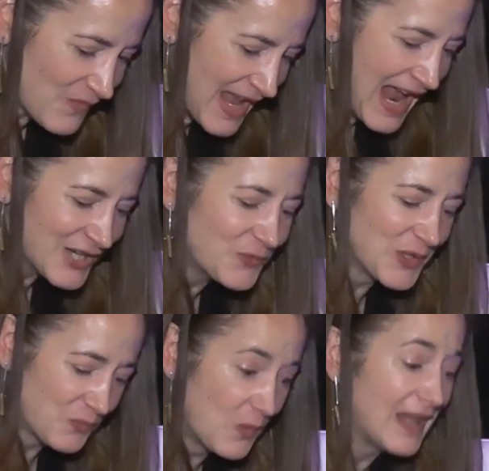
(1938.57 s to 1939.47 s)
Ash was
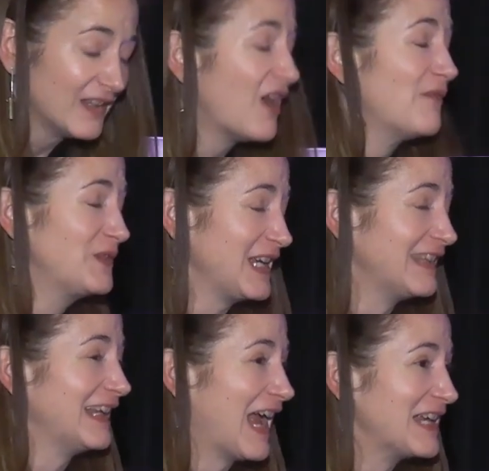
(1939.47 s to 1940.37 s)
well loved in
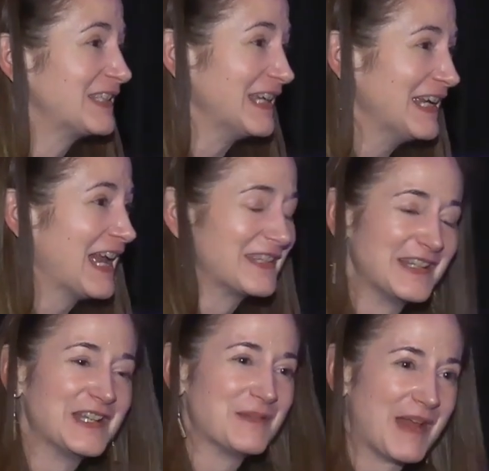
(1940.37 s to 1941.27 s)
the IC as an
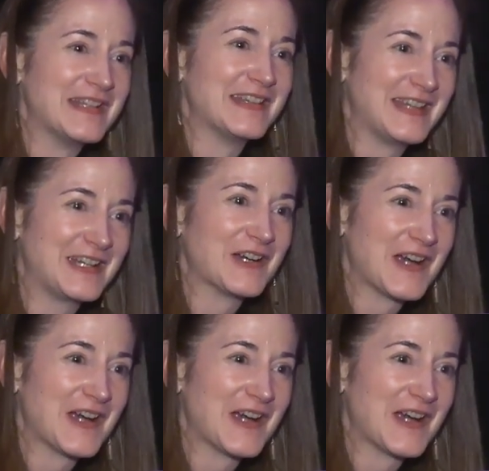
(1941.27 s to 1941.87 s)
independent thinker,